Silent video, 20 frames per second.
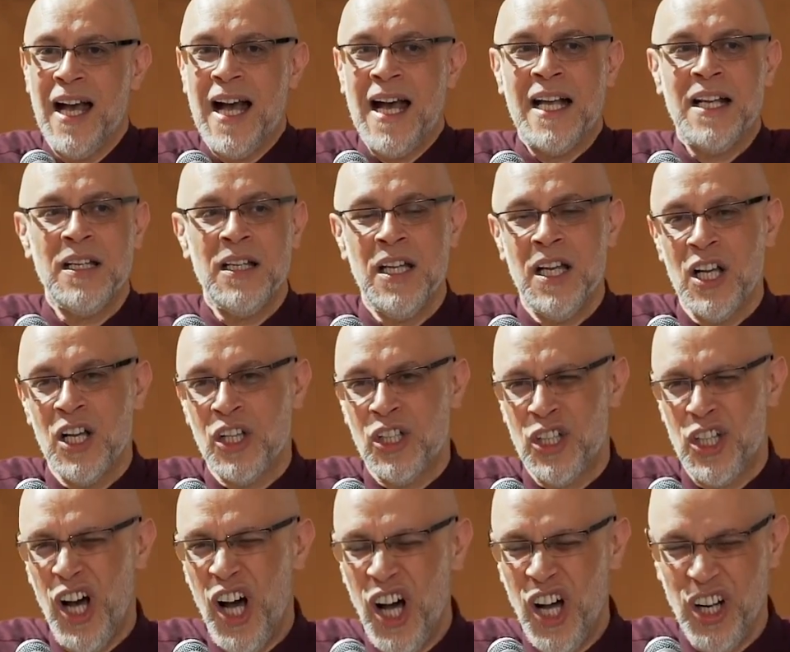And
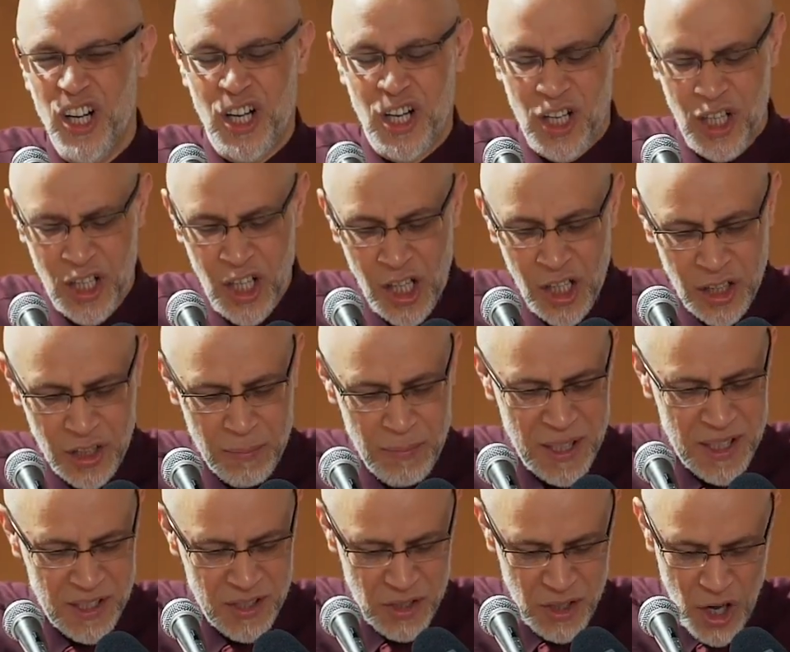qahr, qahr
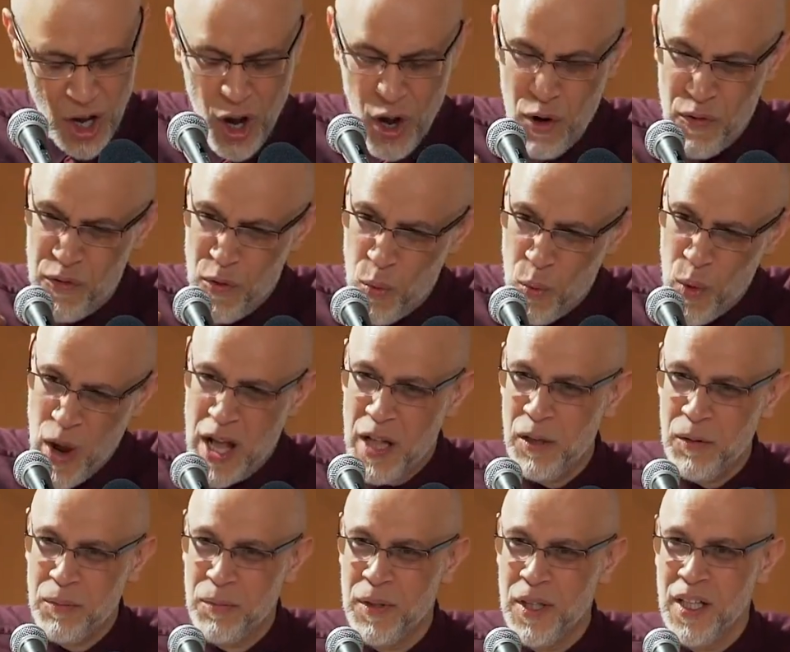means to
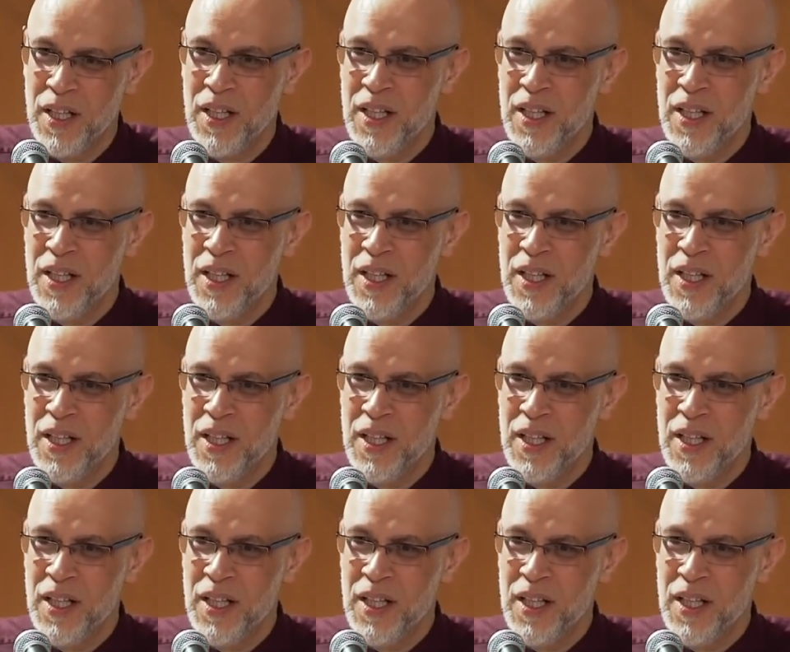overwhelm.